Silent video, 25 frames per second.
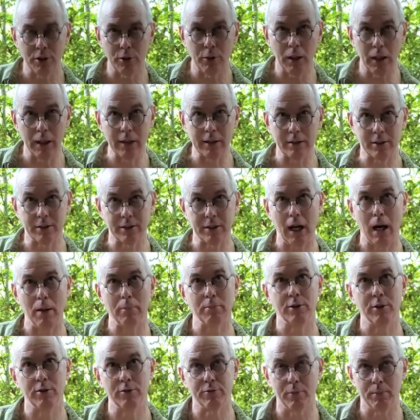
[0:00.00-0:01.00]
you and
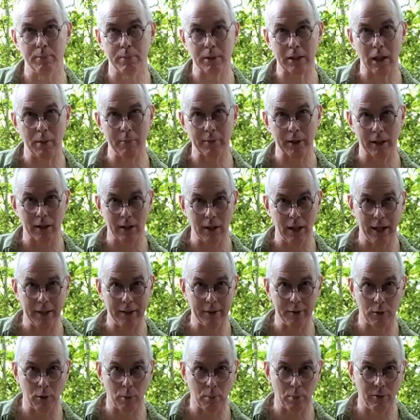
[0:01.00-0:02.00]
stops you from becoming
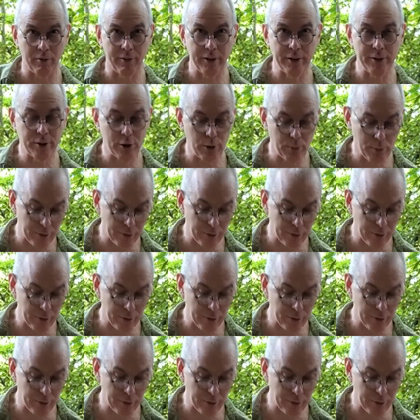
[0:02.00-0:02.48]
enlightened, or prevents you